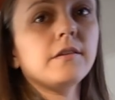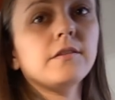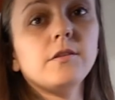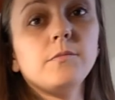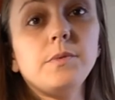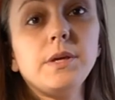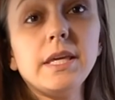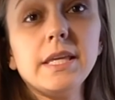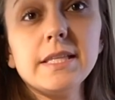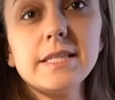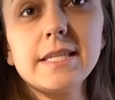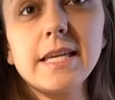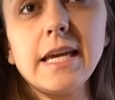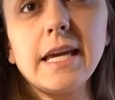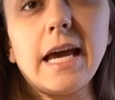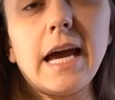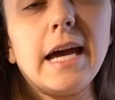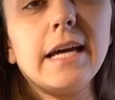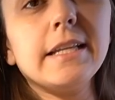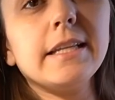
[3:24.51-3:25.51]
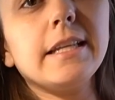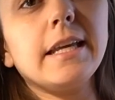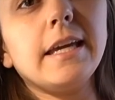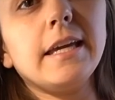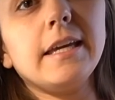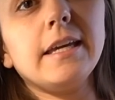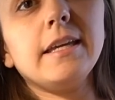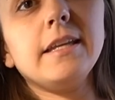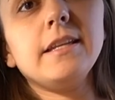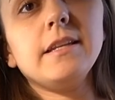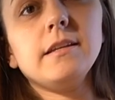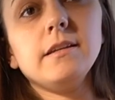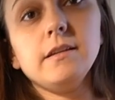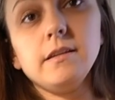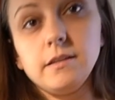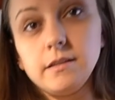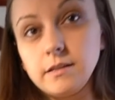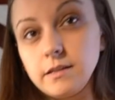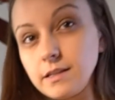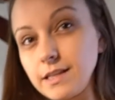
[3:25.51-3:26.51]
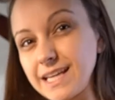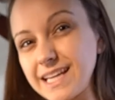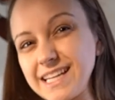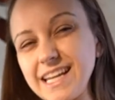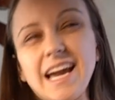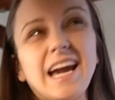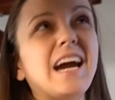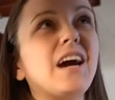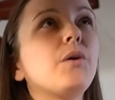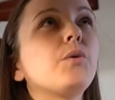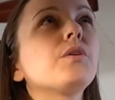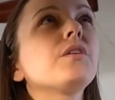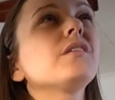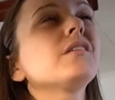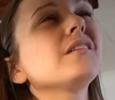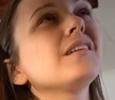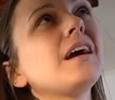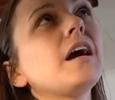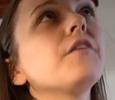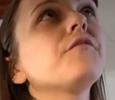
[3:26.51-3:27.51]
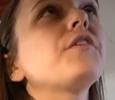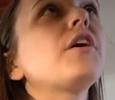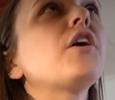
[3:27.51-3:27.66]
The beans get added in like an hour, half